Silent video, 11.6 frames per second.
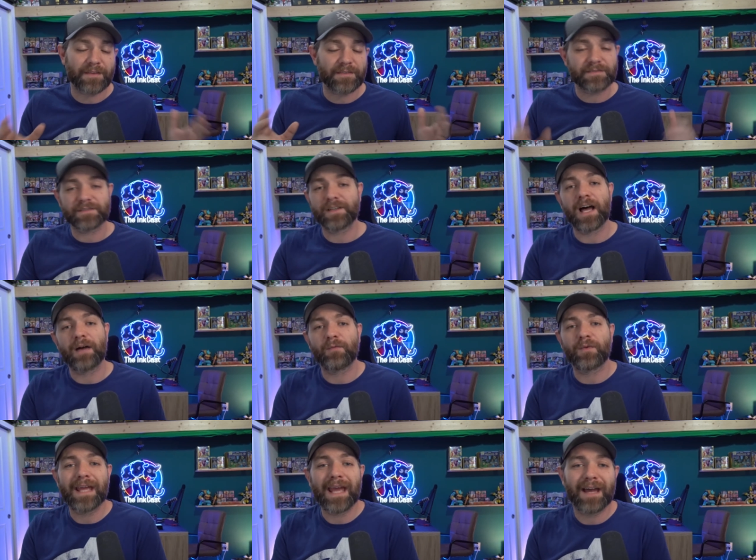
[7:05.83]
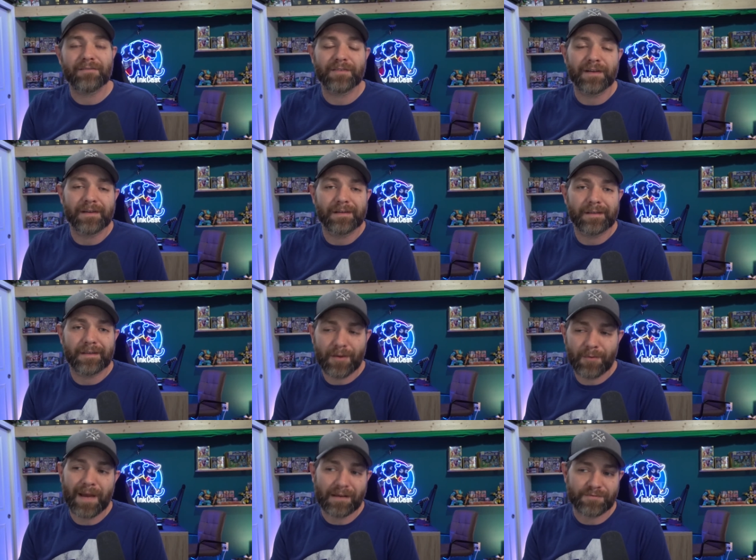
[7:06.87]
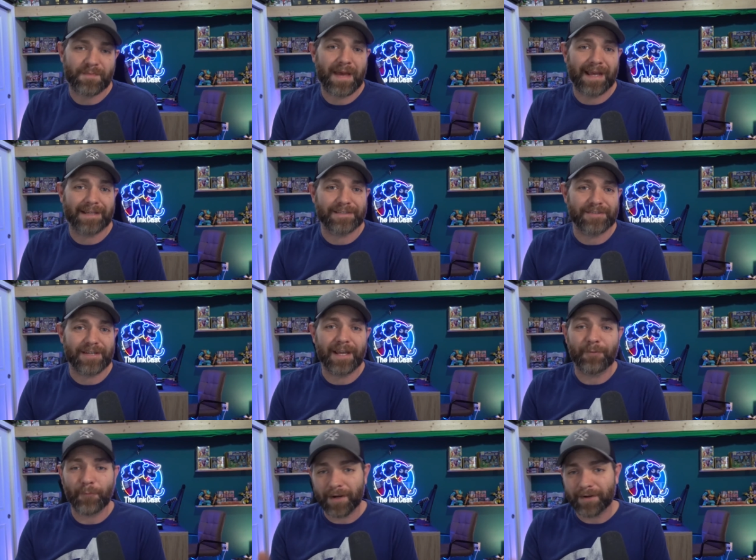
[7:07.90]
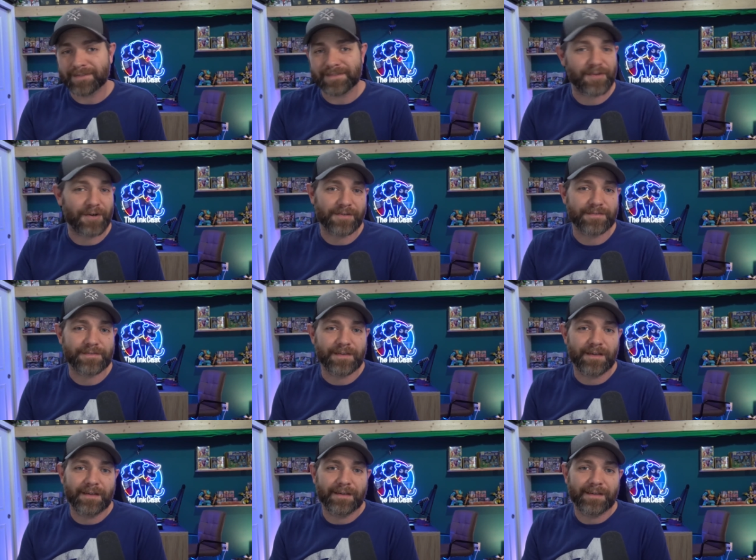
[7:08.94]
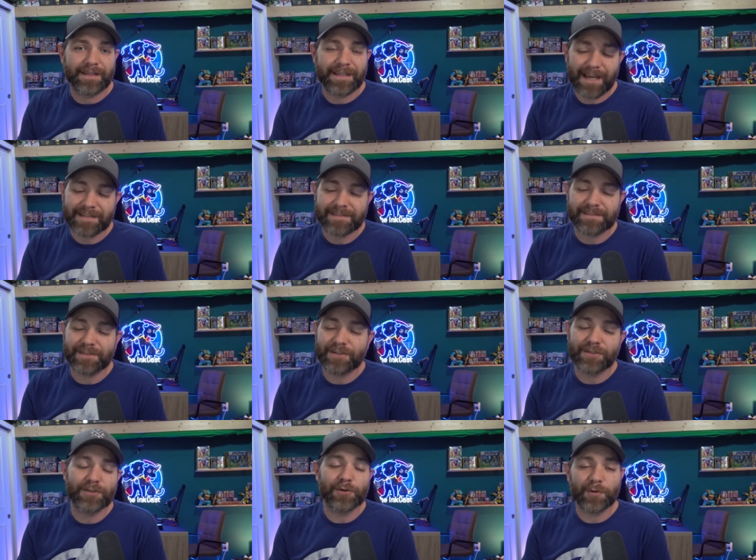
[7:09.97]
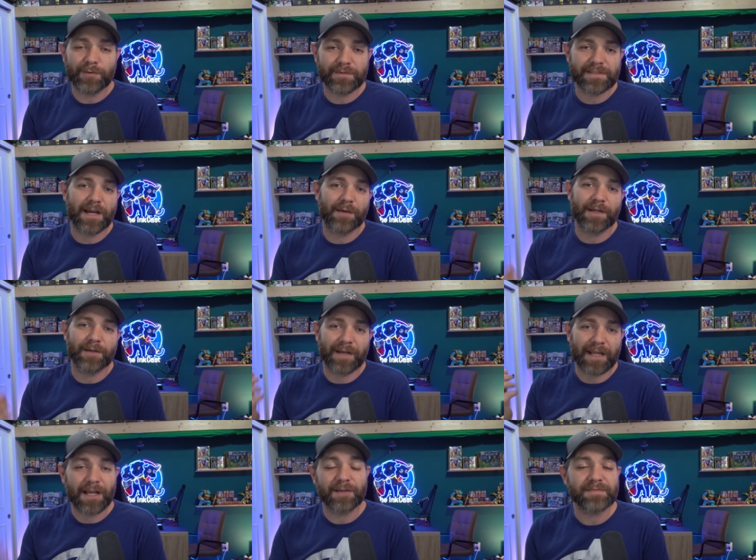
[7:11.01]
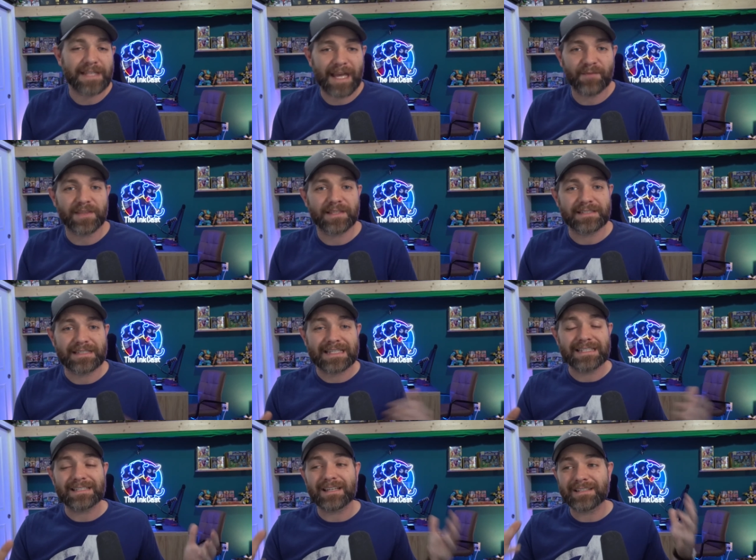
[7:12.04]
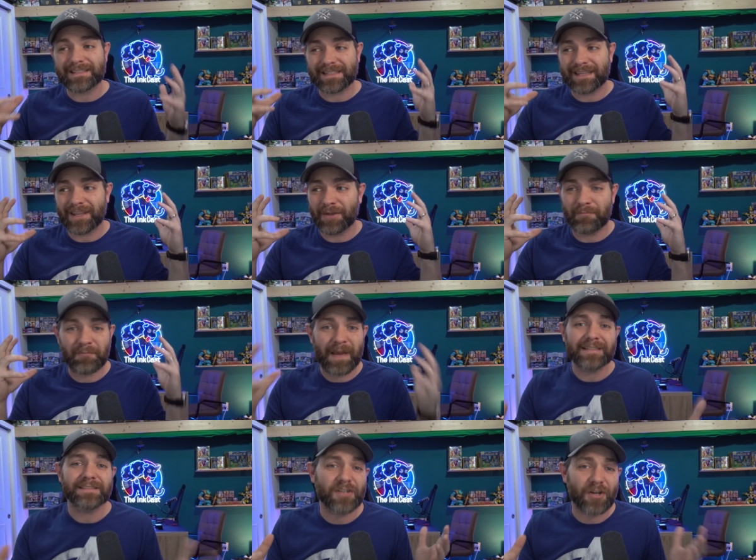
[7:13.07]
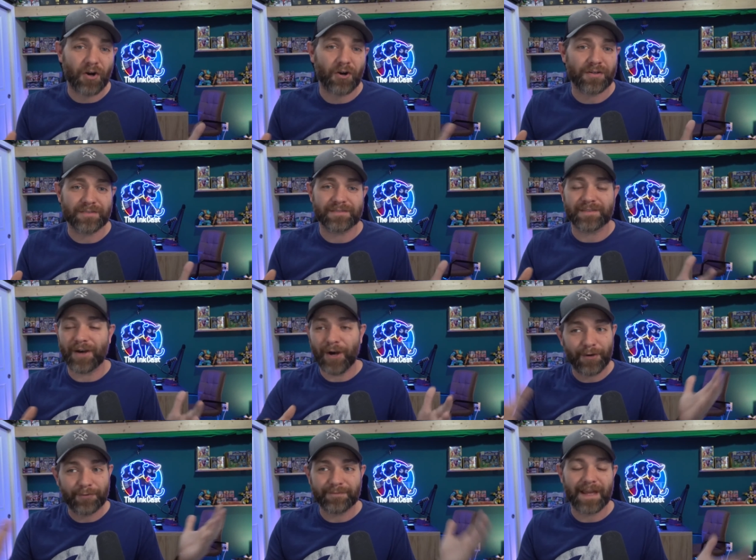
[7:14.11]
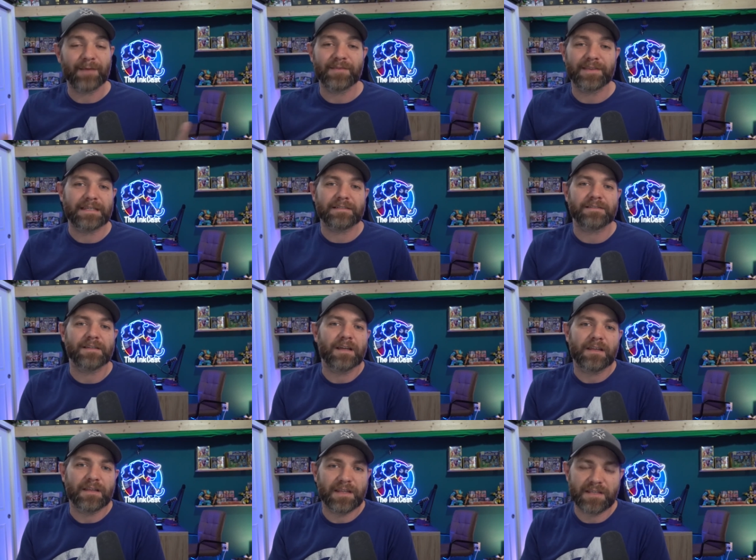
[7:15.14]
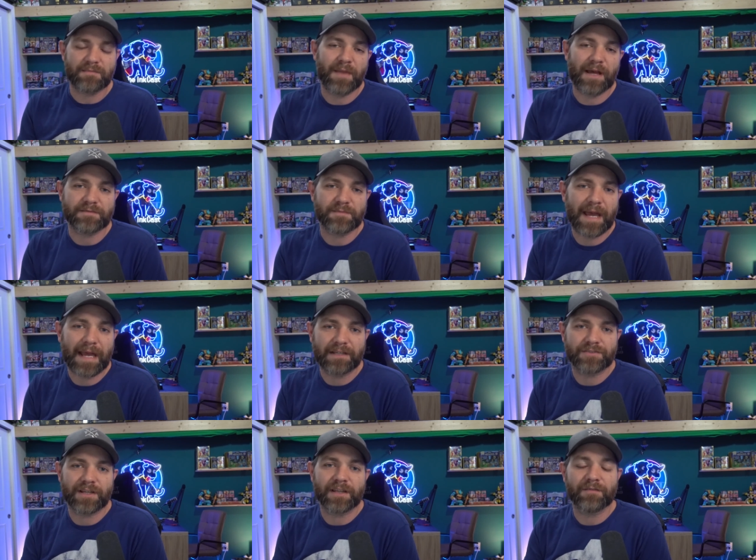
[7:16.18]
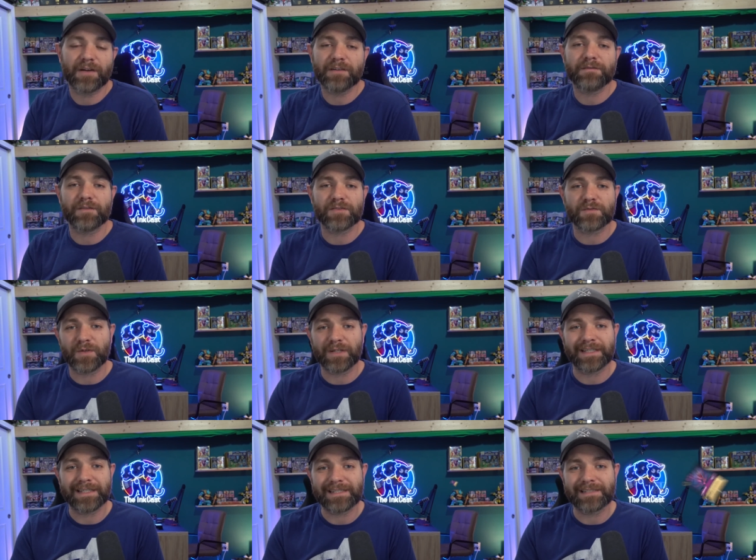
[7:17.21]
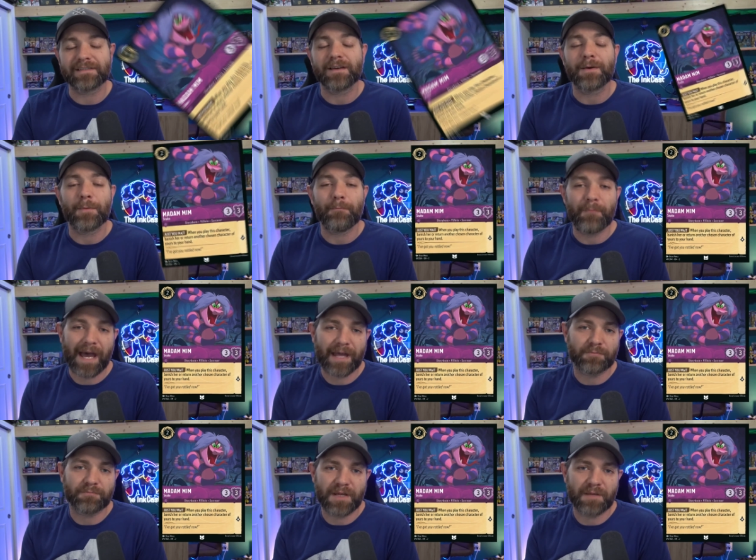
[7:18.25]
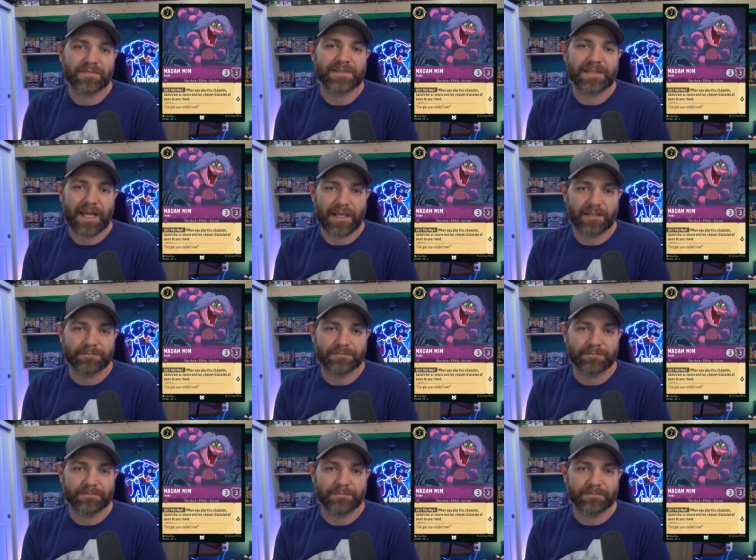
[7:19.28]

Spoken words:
slot, we have the bounce package and where it starts. Yes, you knew it was coming when it comes to Amethyst. This is the best cards of Amethyst, this bounce package. And the very first one is Madam Mim Snake.